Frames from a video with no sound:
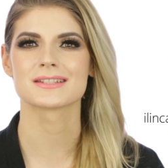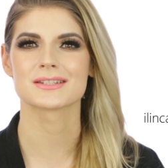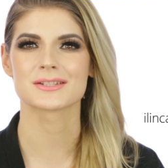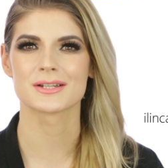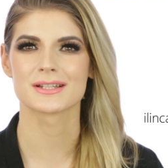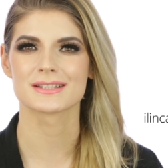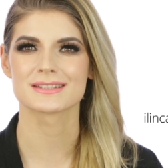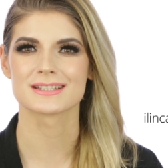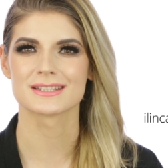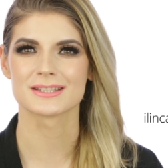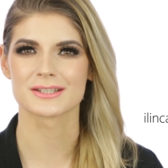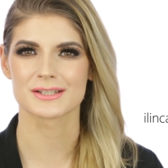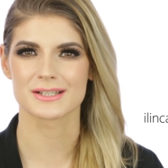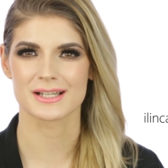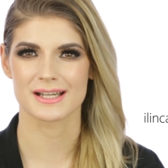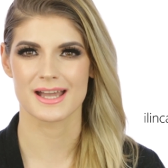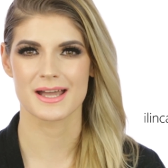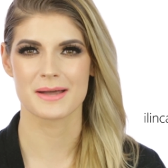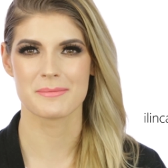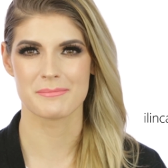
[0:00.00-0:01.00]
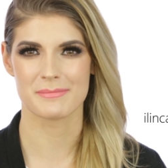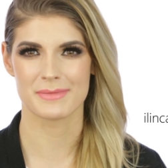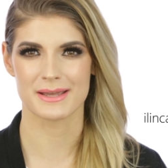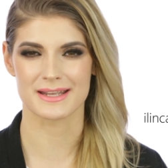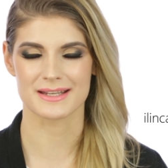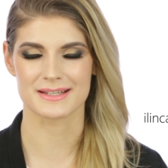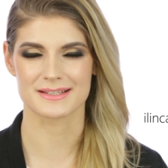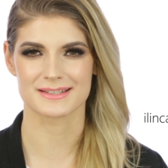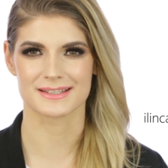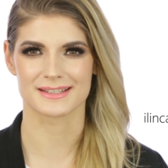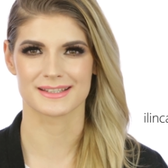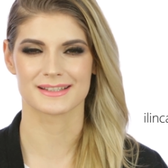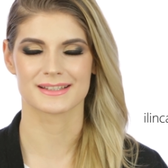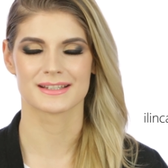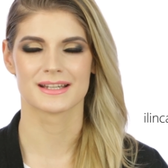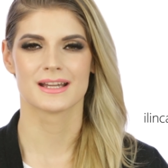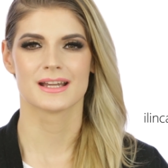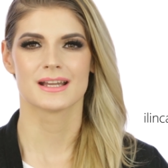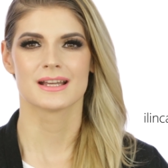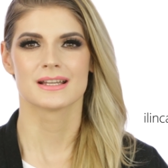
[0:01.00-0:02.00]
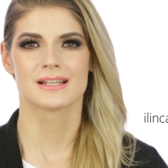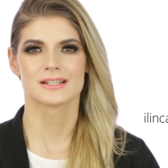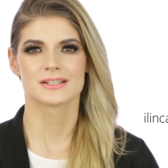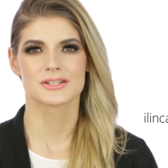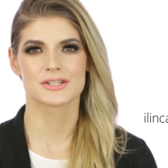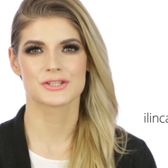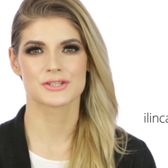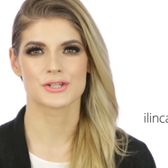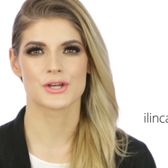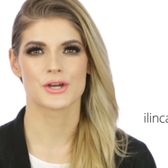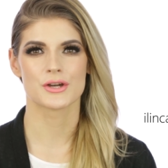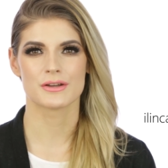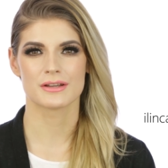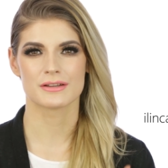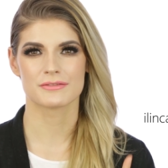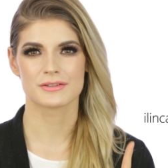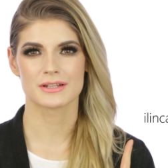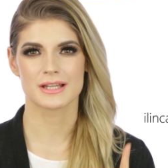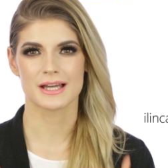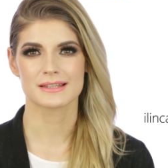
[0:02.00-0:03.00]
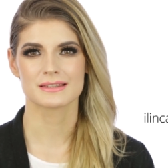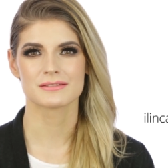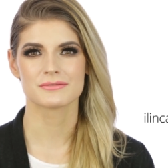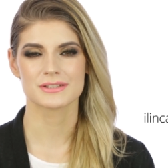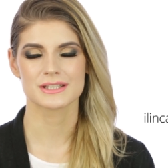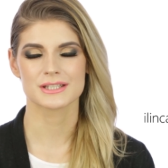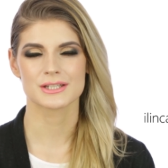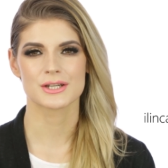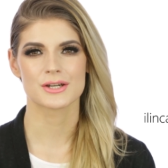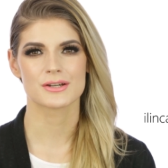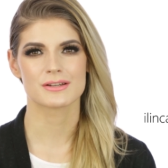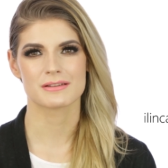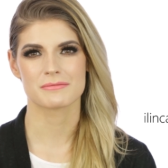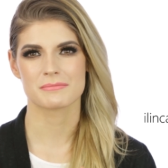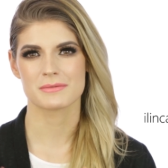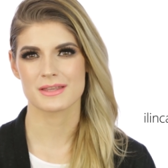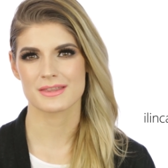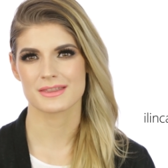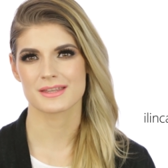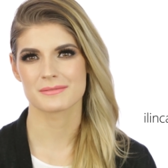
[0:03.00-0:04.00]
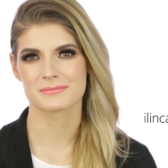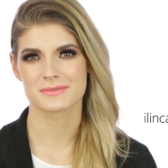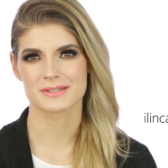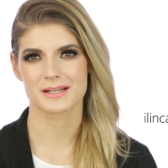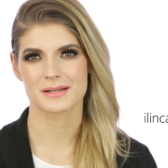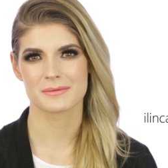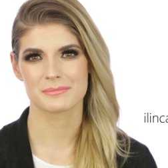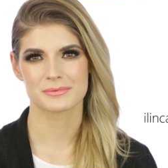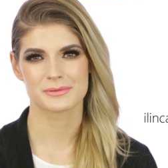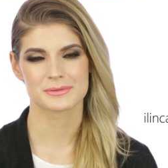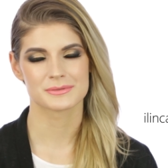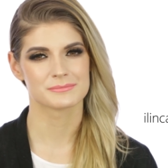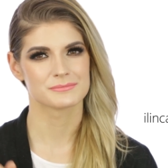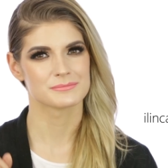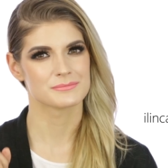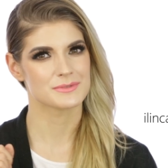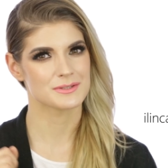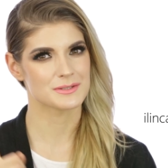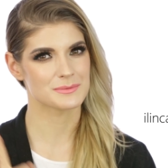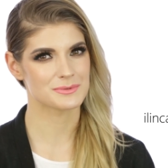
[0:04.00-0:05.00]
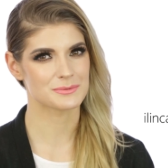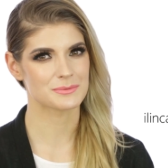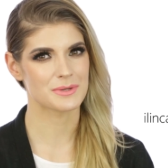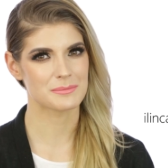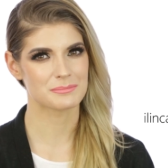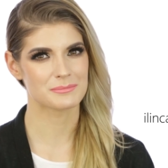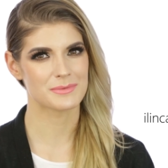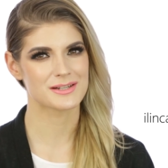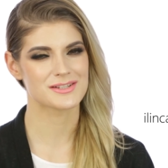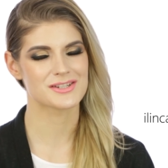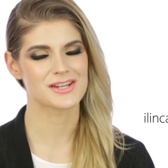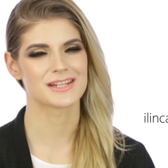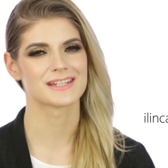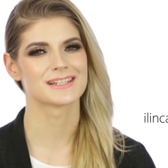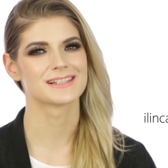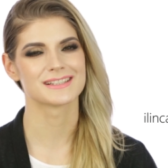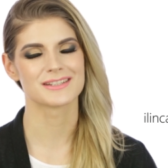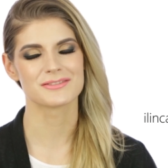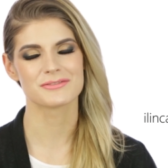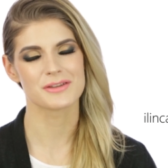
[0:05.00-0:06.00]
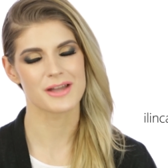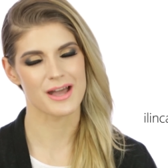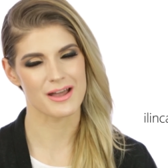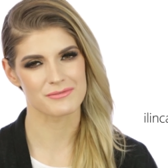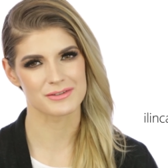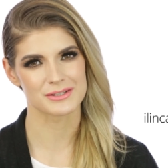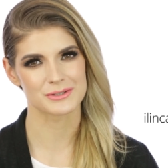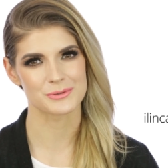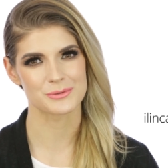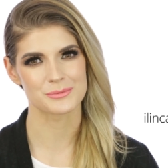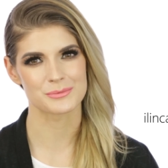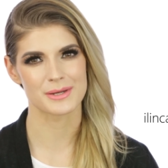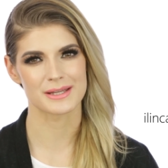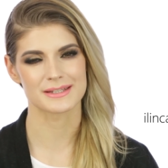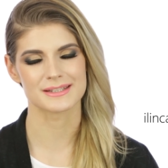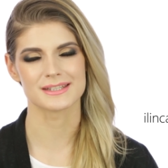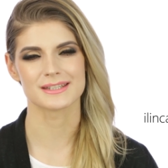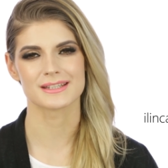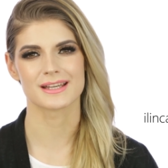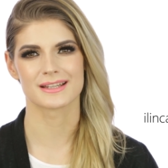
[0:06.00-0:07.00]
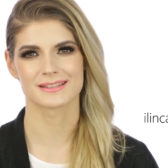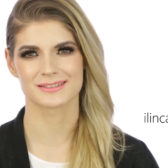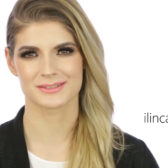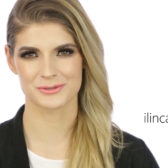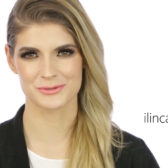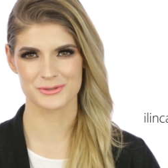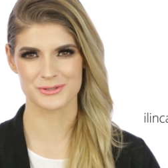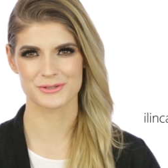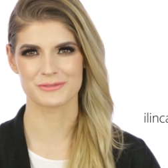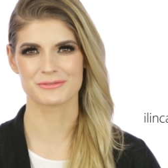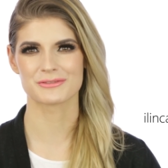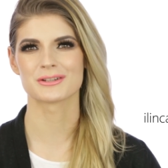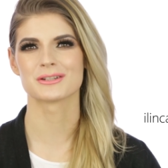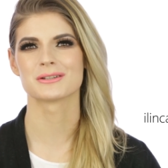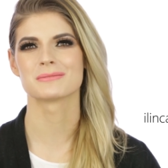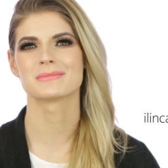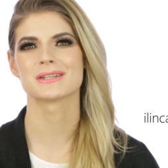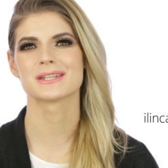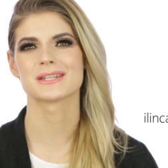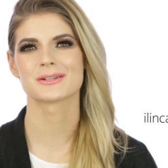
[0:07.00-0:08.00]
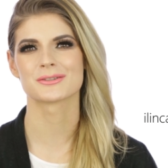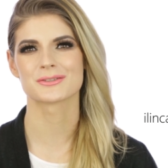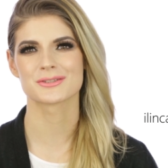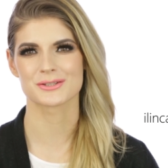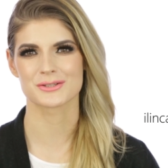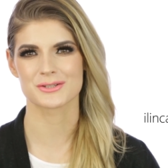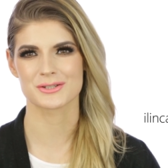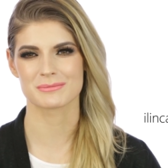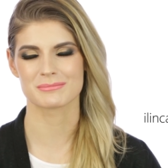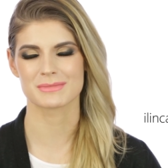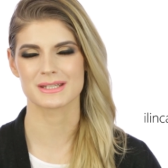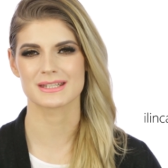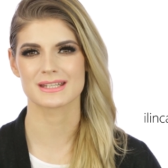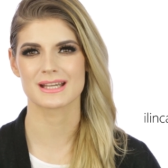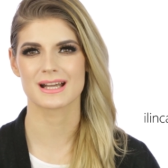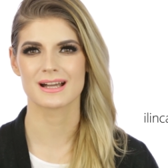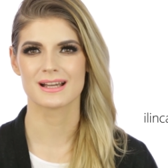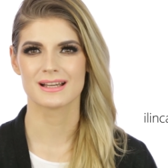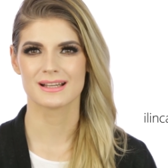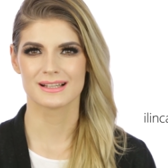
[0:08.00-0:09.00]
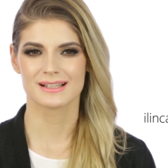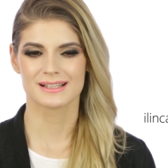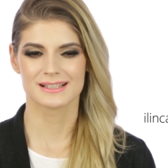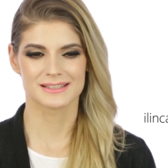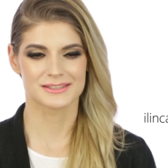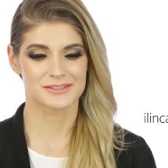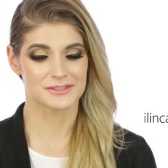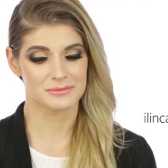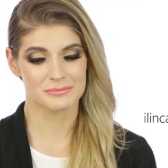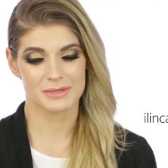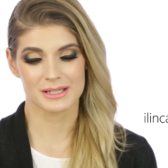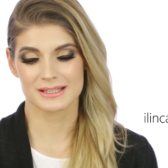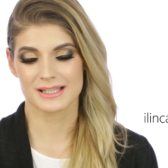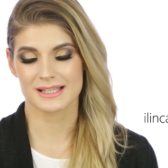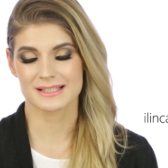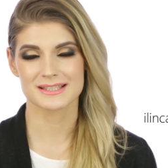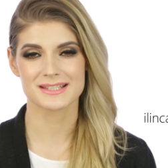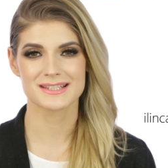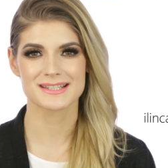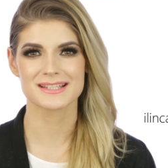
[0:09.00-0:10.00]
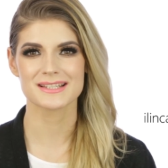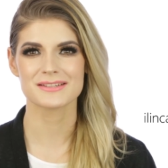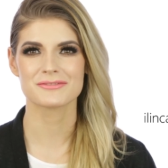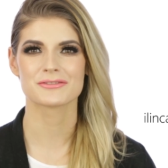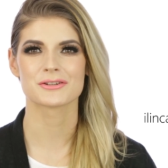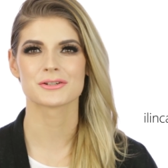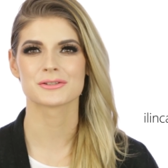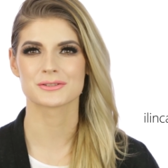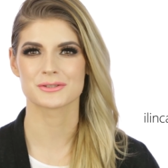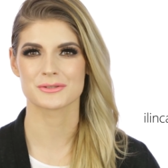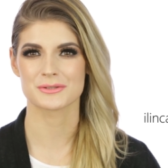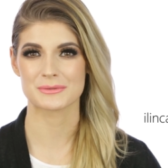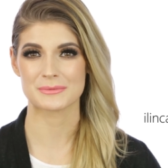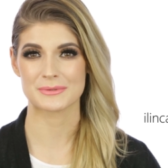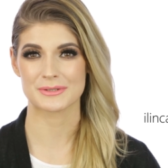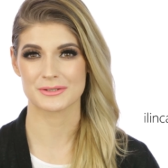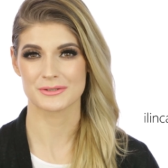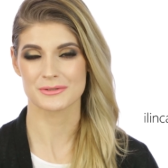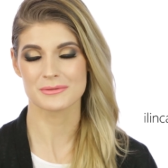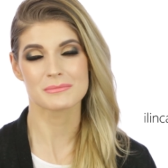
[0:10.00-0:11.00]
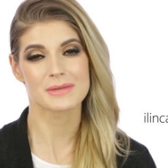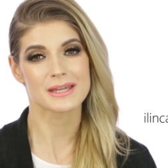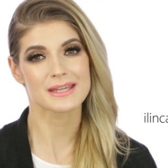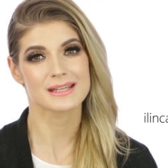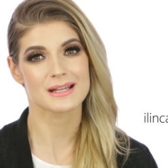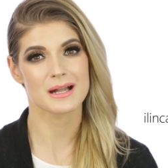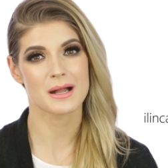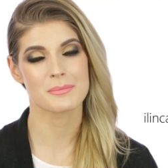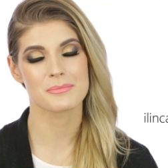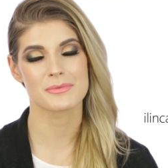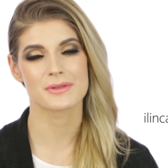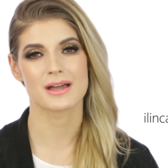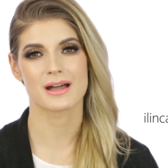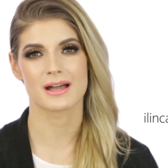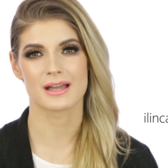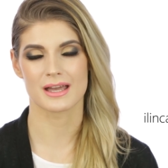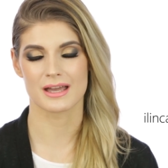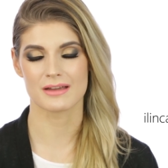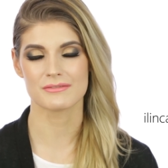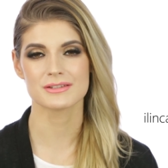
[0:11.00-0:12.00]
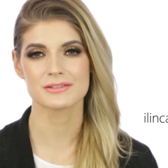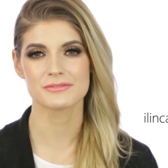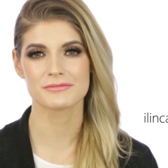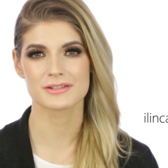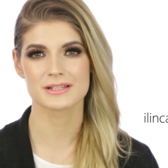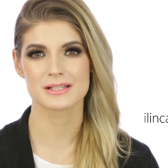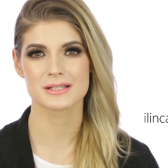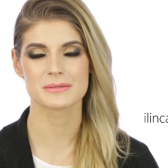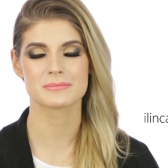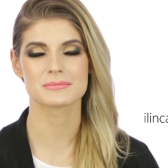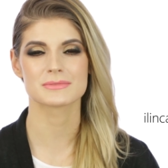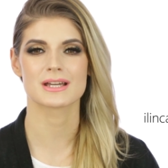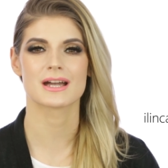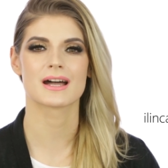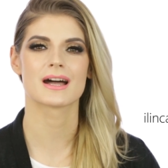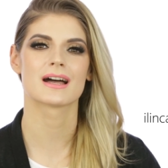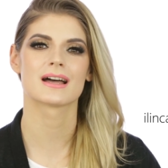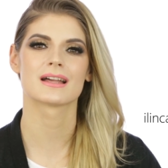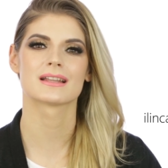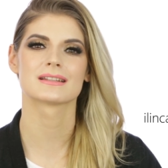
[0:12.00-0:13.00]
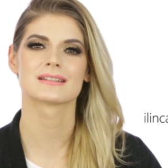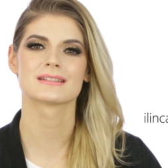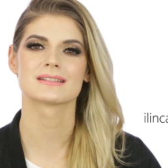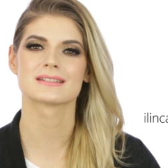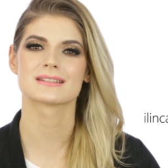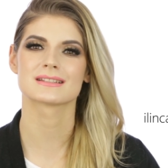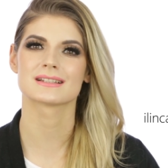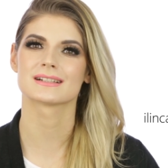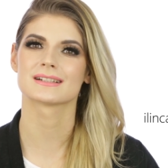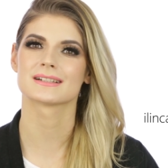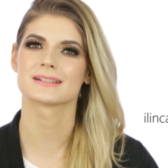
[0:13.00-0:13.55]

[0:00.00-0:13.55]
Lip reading: it's going to look amazing. So if you like the video, give me a thumbs up, subscribe to my channel if you haven't already, and also follow me on social media. You might like to see photos with new makeup that I haven't filmed, and